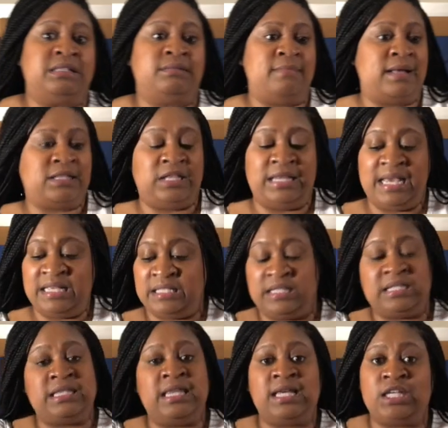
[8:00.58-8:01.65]
My legs
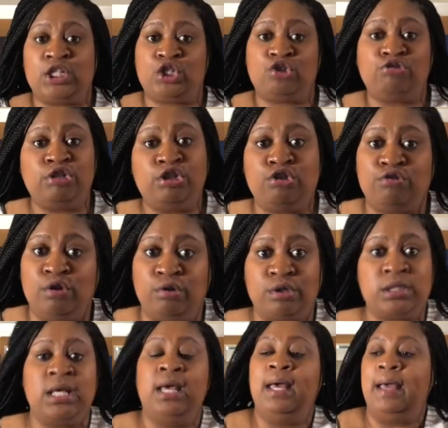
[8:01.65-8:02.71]
is thick as tree
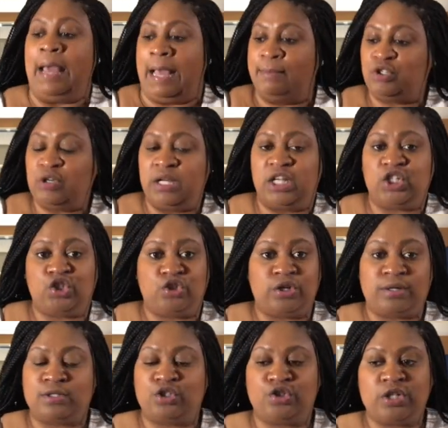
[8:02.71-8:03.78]
trunks. I'm trying to
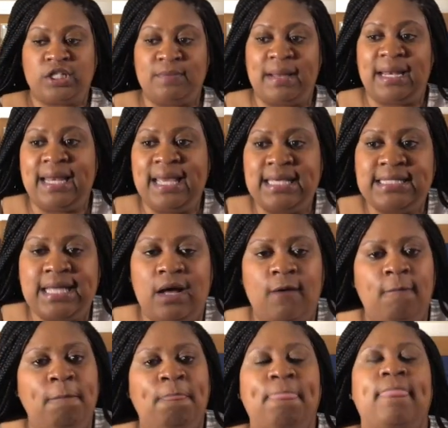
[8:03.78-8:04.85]
stretch my legs
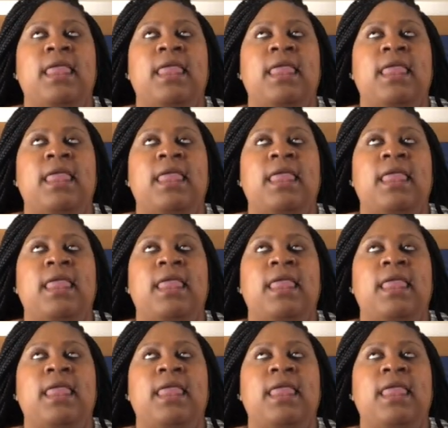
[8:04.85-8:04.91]
out.